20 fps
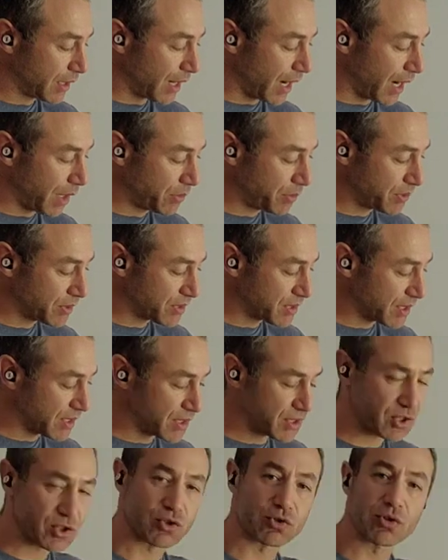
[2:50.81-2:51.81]
I would say
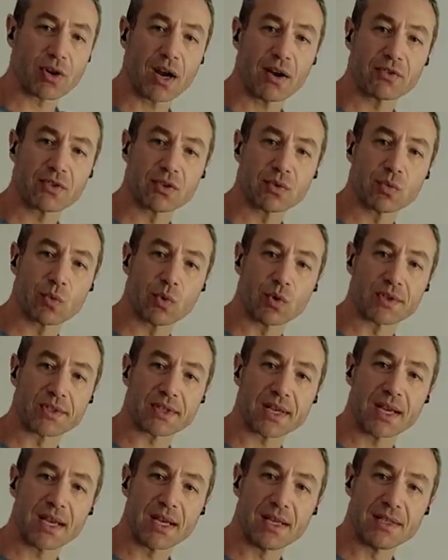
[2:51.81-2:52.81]
strive towards
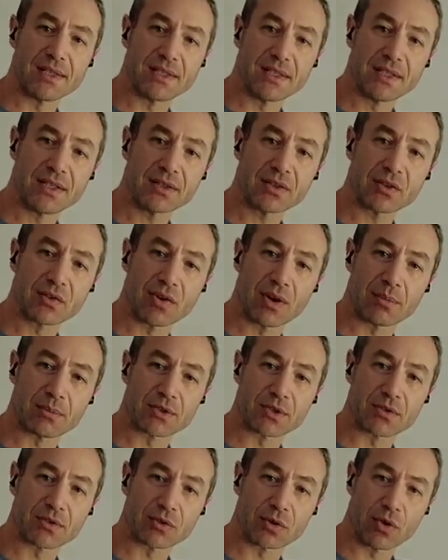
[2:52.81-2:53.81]
18
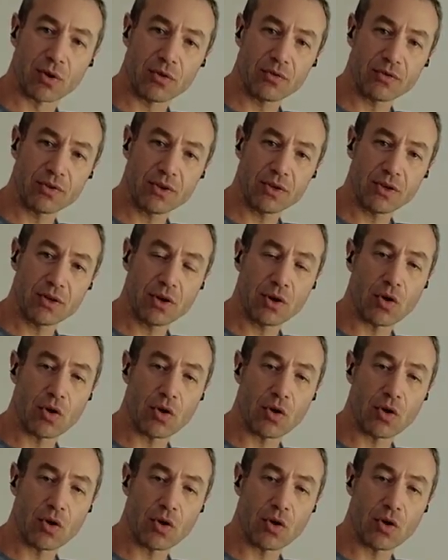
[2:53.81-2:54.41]
grams of coffee